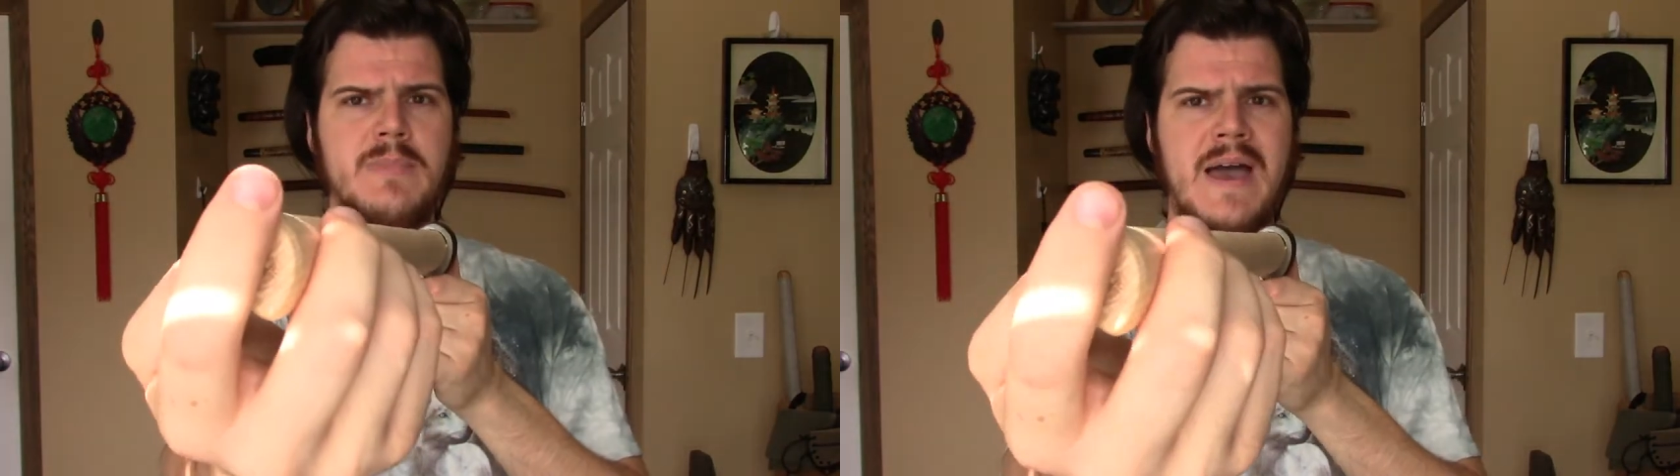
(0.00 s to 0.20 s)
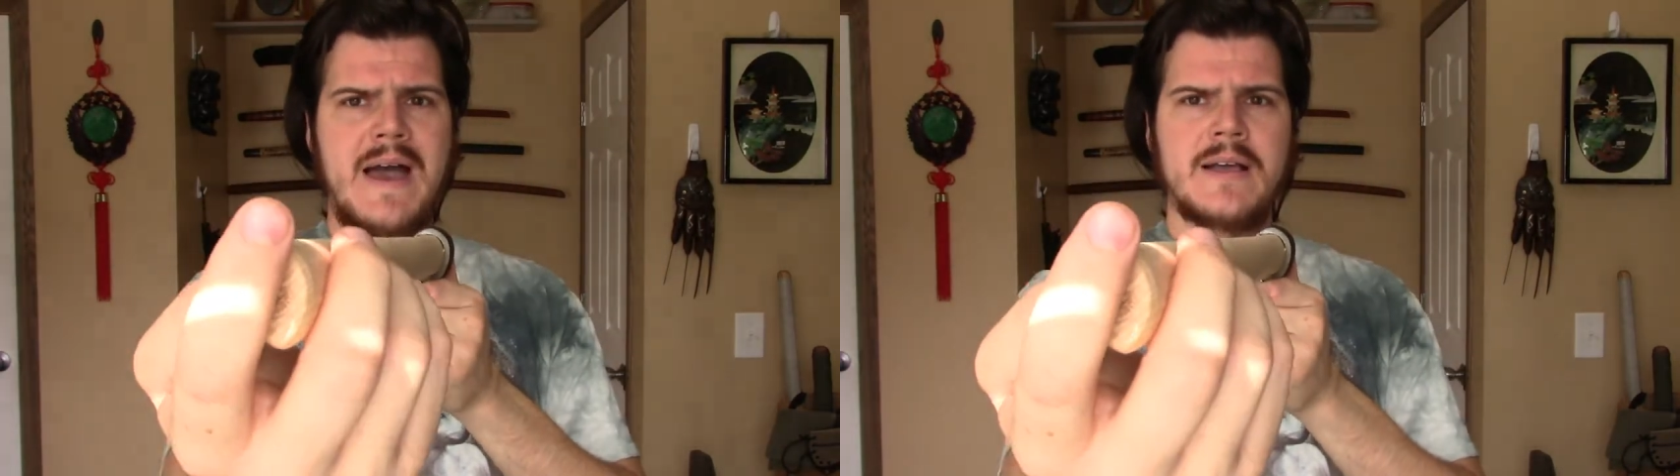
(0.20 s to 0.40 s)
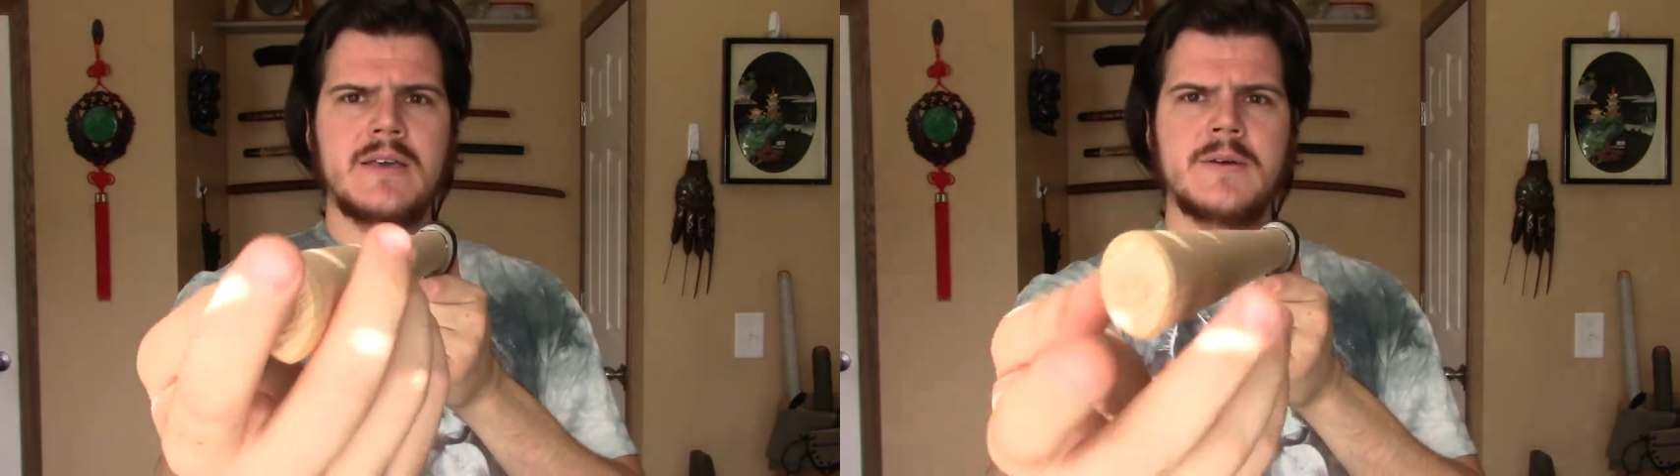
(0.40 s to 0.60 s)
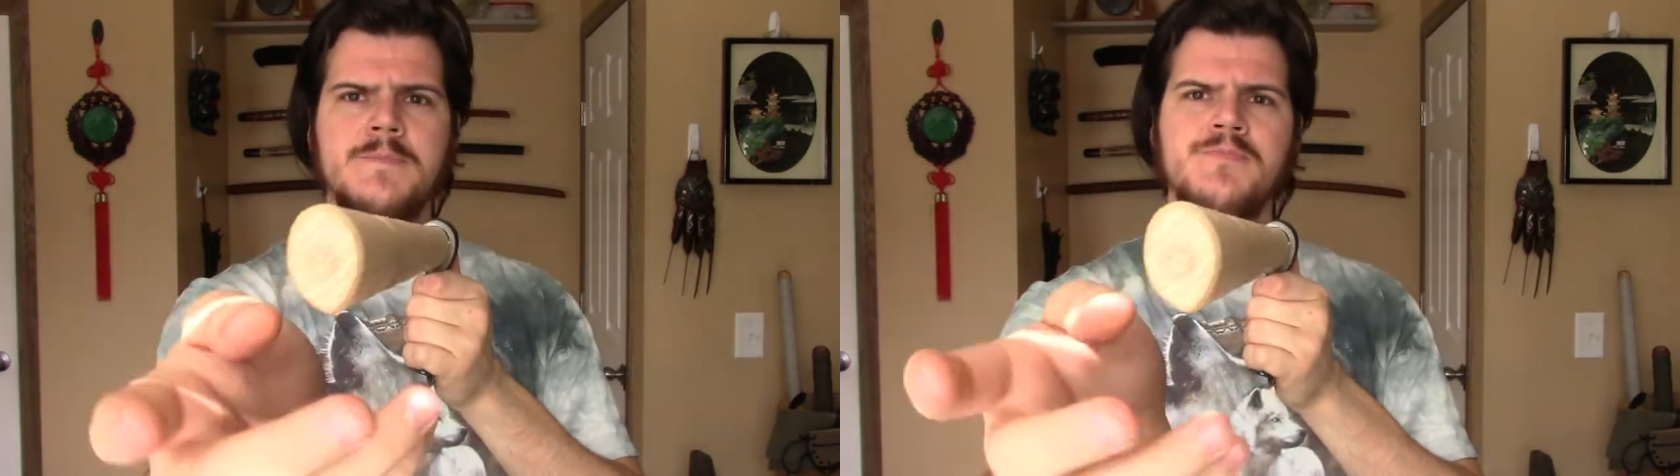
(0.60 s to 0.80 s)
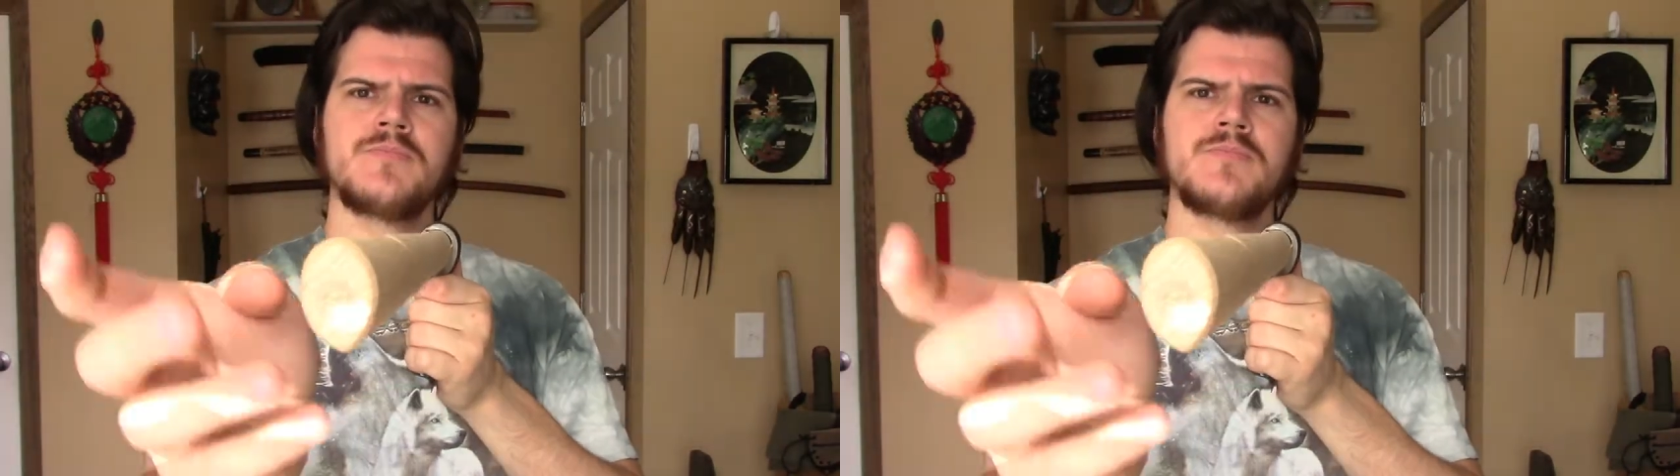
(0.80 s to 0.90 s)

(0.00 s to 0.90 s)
back.